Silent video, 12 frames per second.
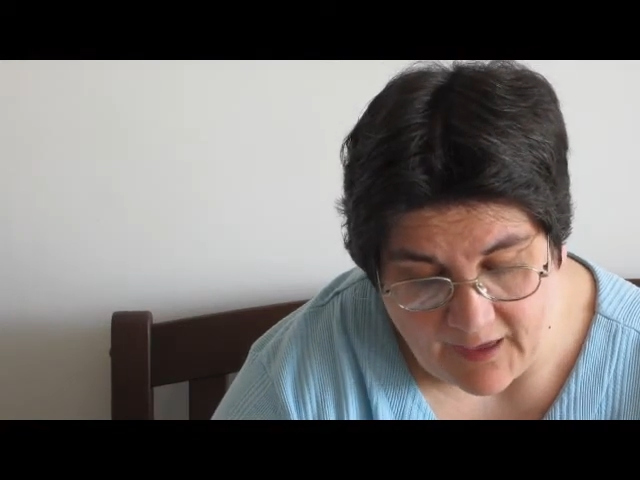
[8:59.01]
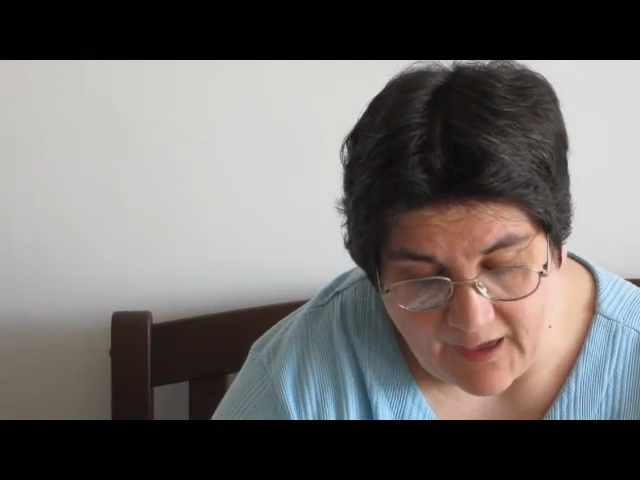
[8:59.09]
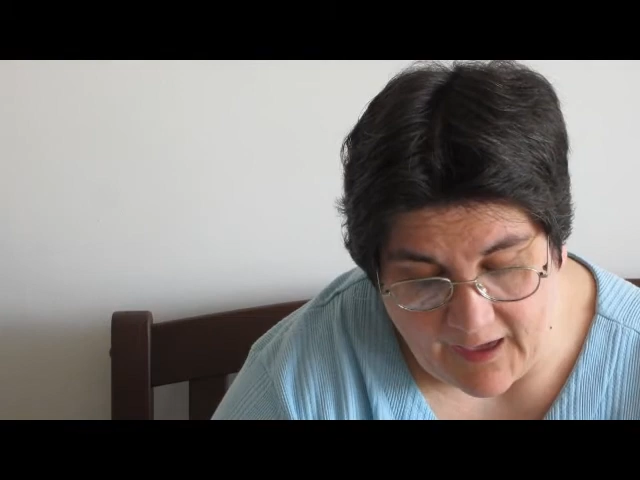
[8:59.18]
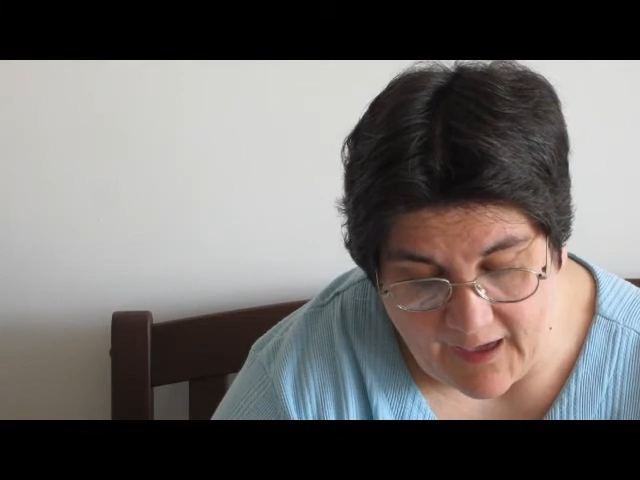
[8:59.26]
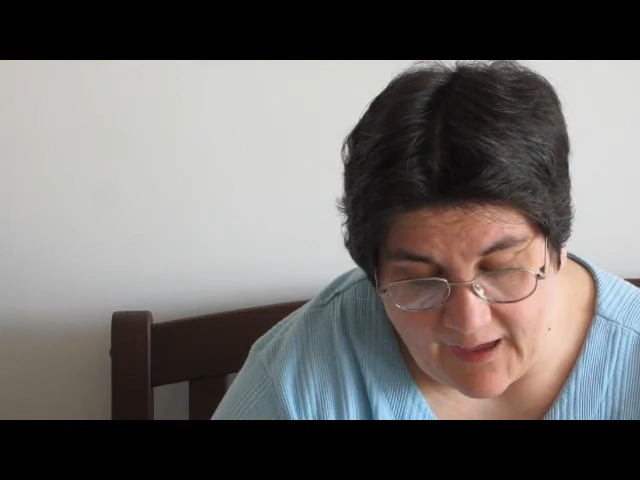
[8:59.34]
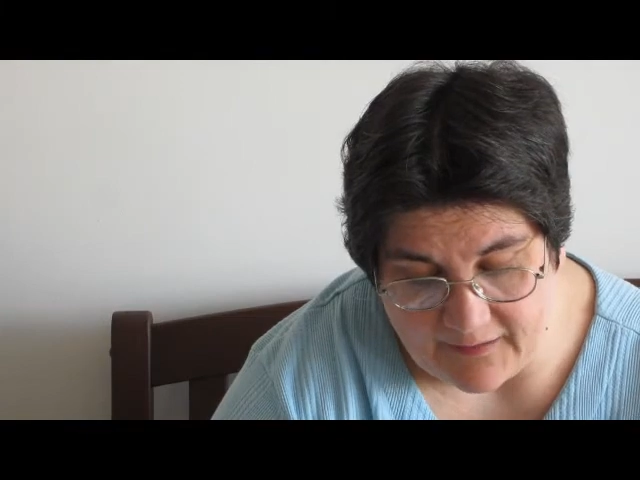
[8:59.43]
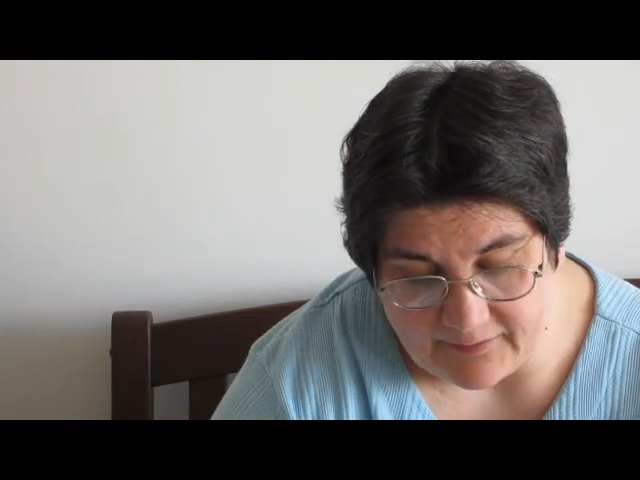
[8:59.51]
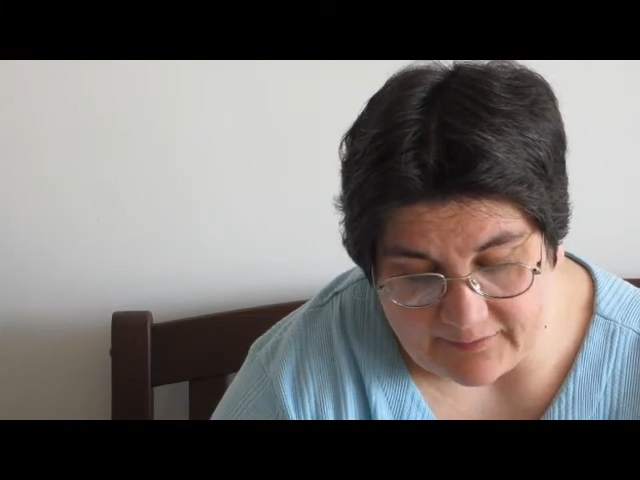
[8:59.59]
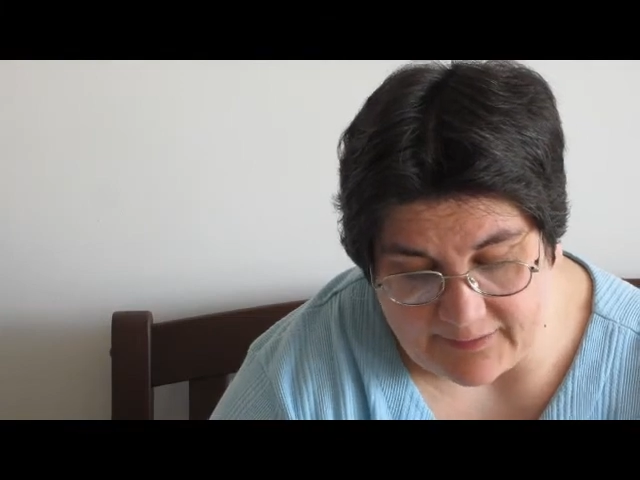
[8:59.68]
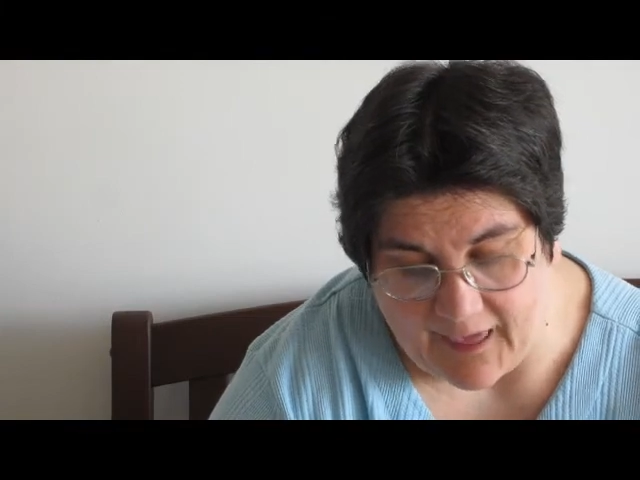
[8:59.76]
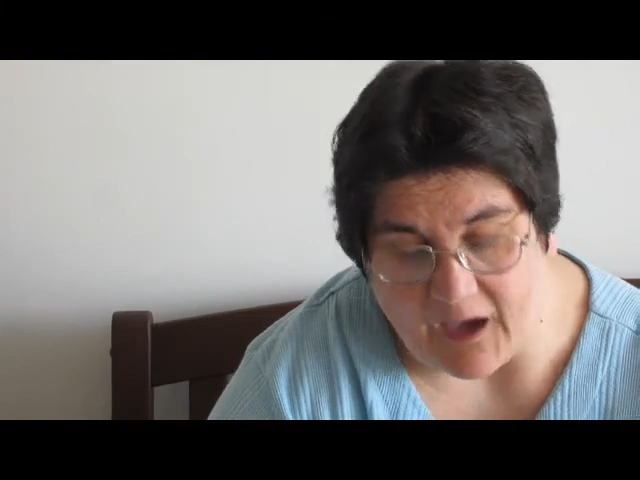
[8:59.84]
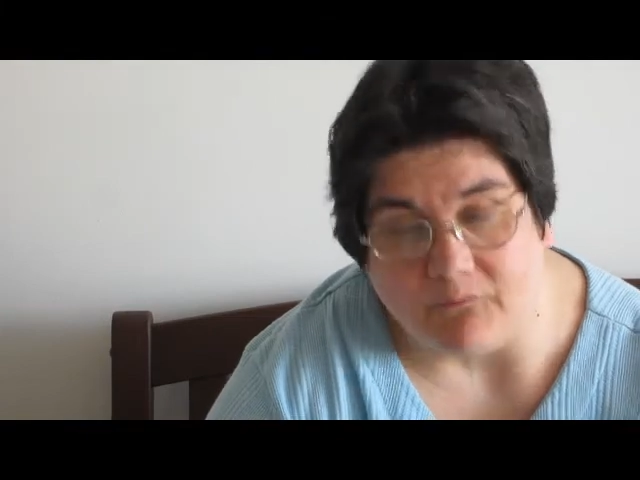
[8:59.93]
And
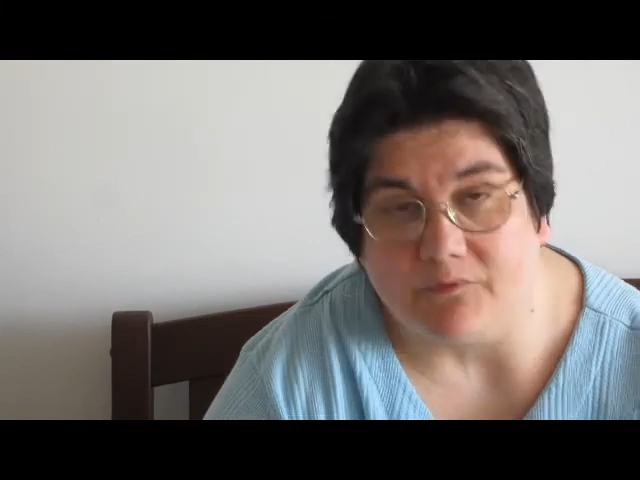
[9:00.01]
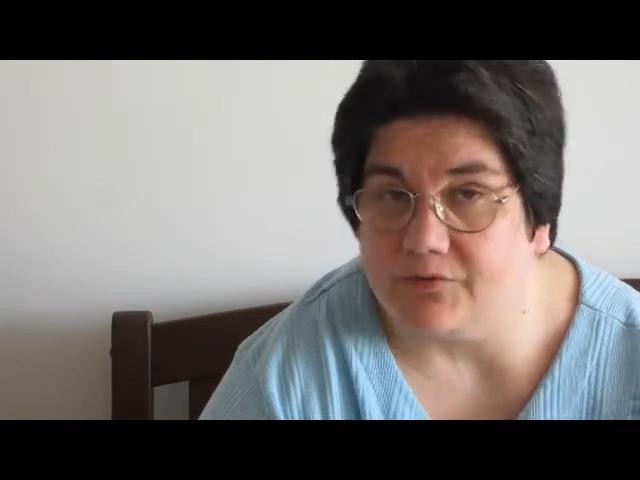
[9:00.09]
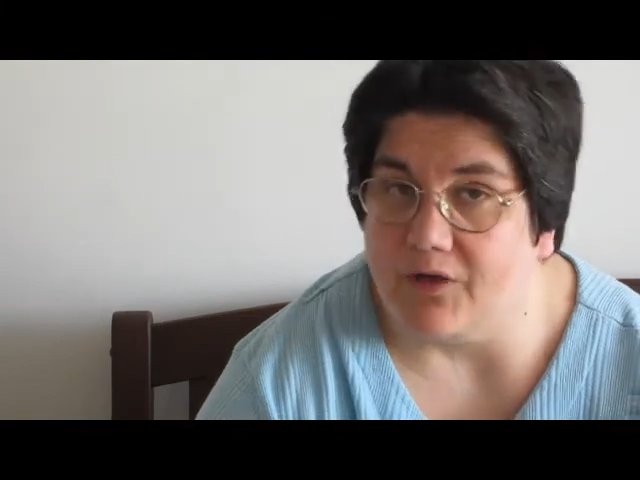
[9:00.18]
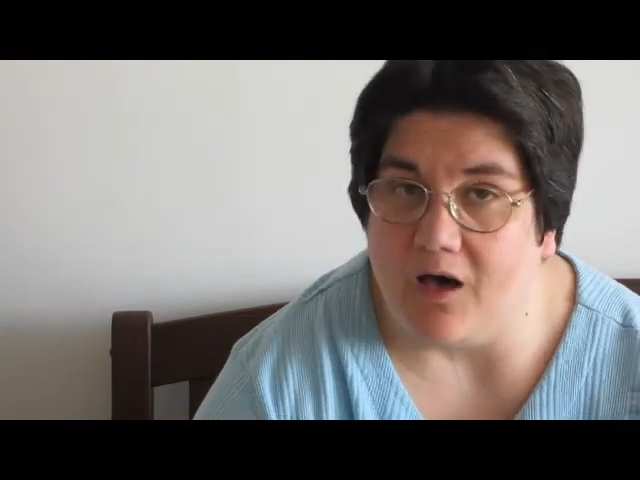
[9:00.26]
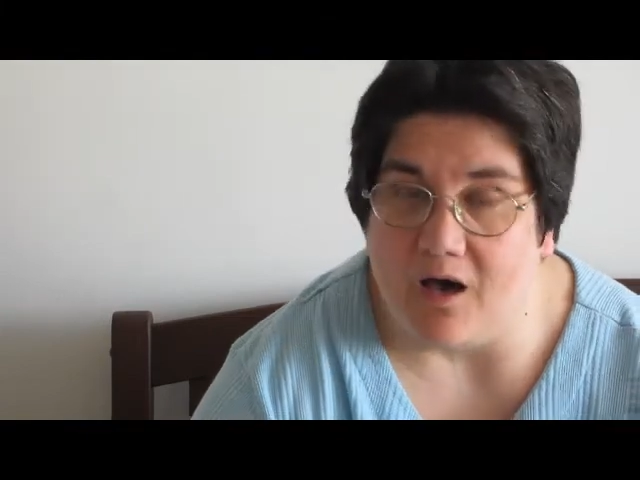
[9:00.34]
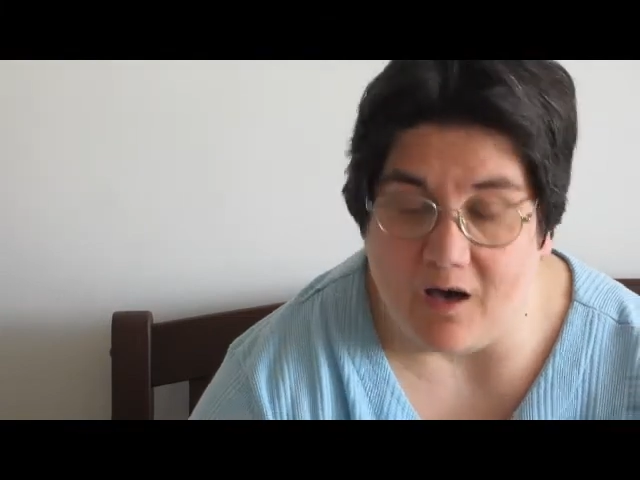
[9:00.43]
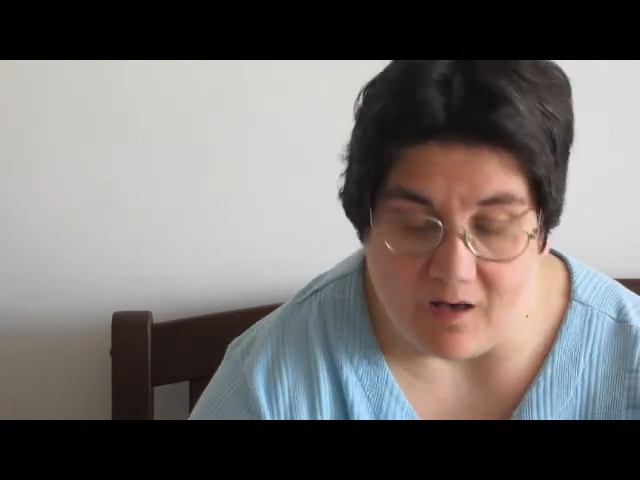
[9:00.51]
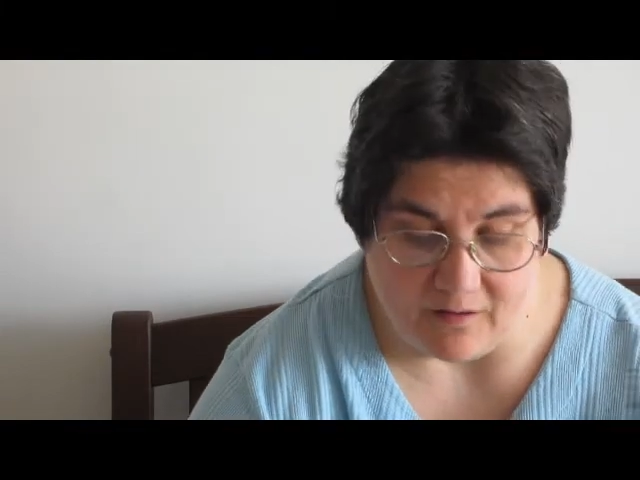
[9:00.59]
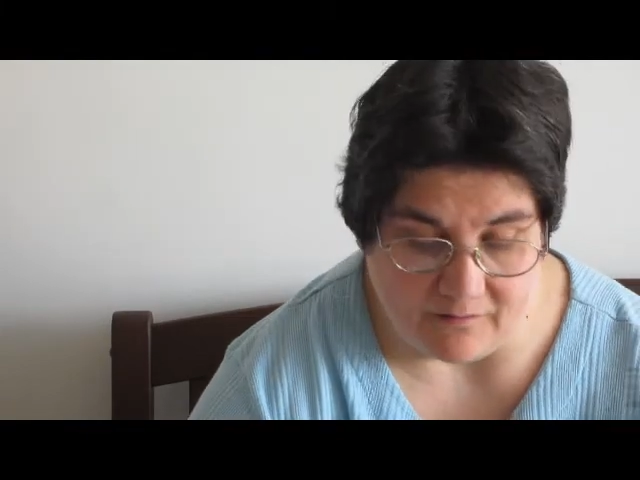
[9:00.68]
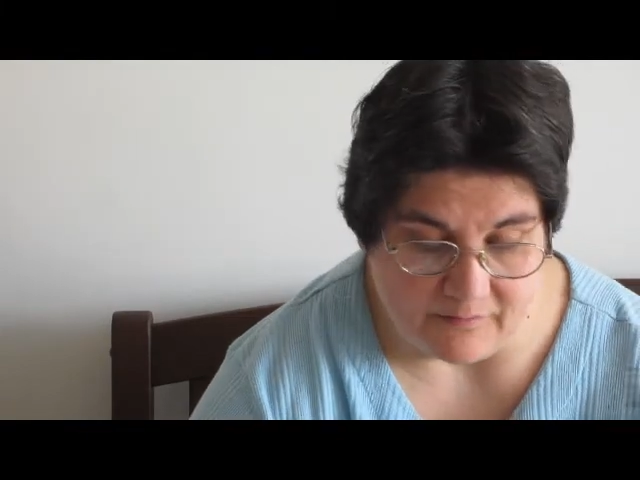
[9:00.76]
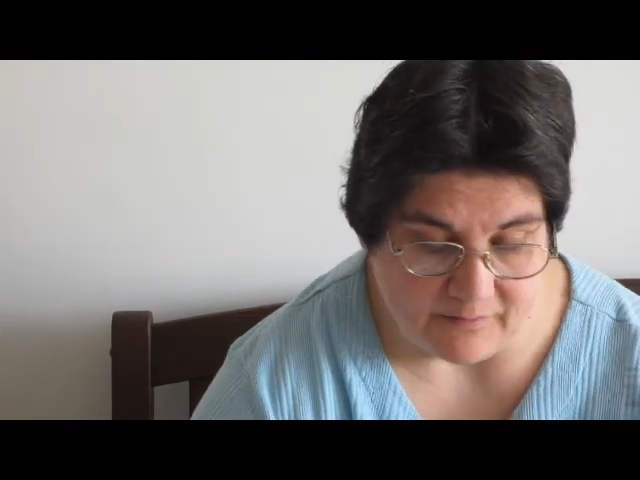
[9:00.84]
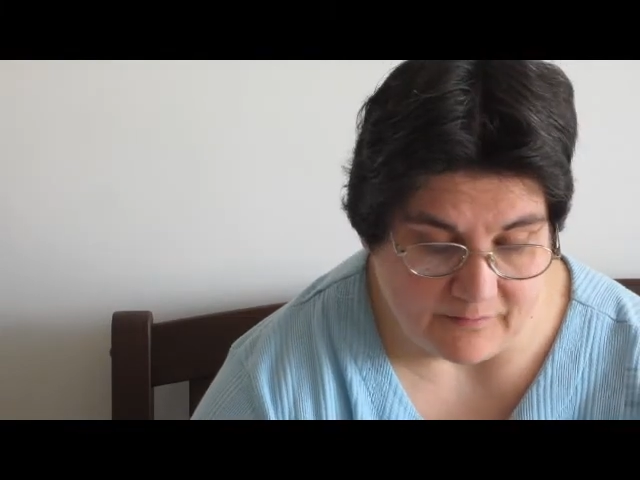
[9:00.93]
that was
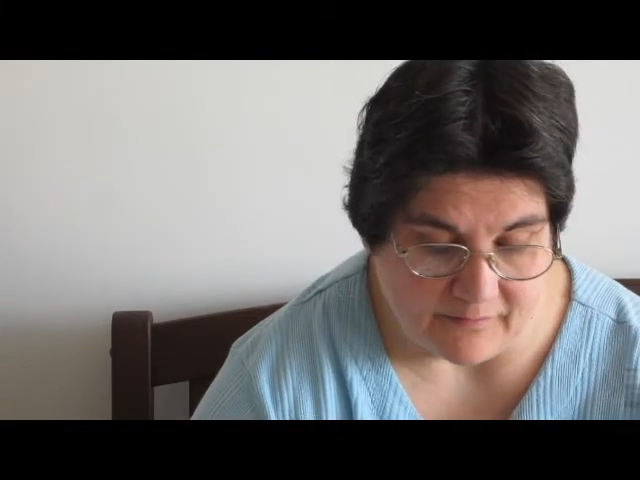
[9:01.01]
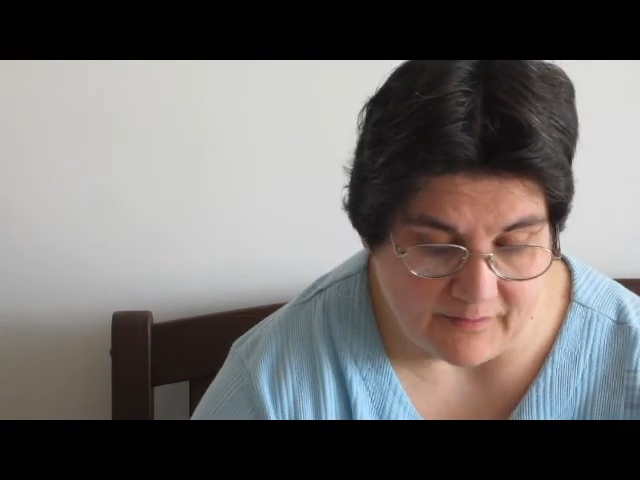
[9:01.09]
all.